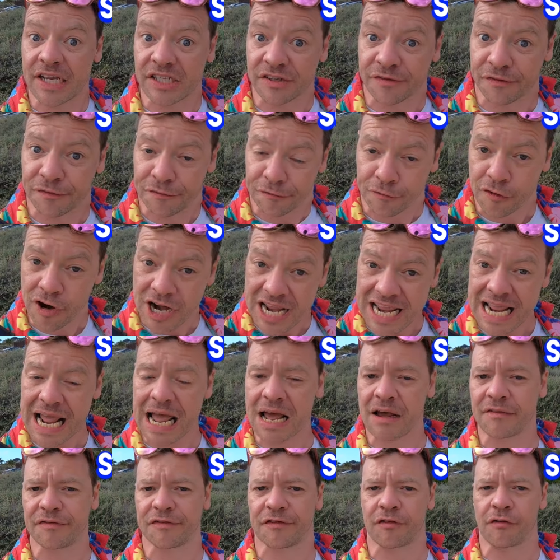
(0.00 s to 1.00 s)
is free
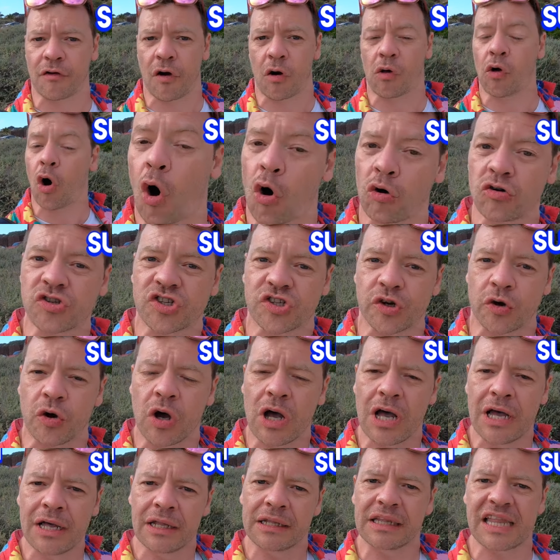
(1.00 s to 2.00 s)
after all. Also,
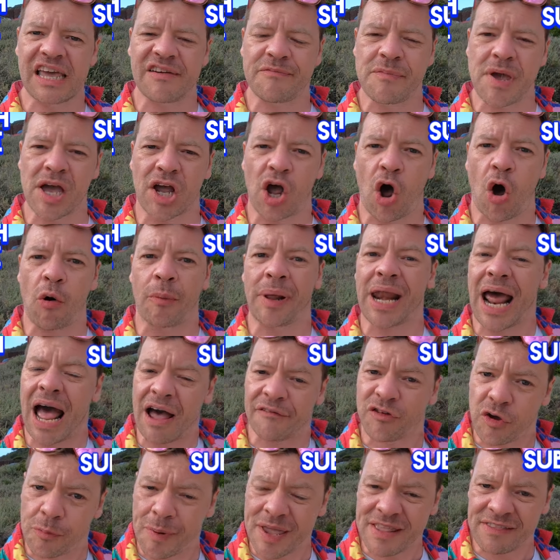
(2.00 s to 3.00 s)
leave me a comment.
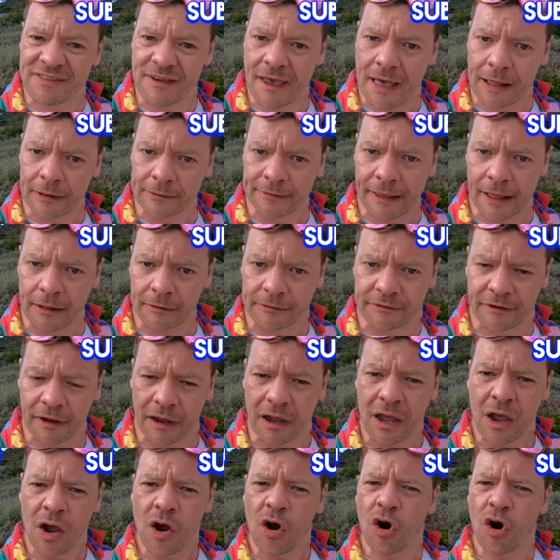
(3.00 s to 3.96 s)
Have you been to El Delta?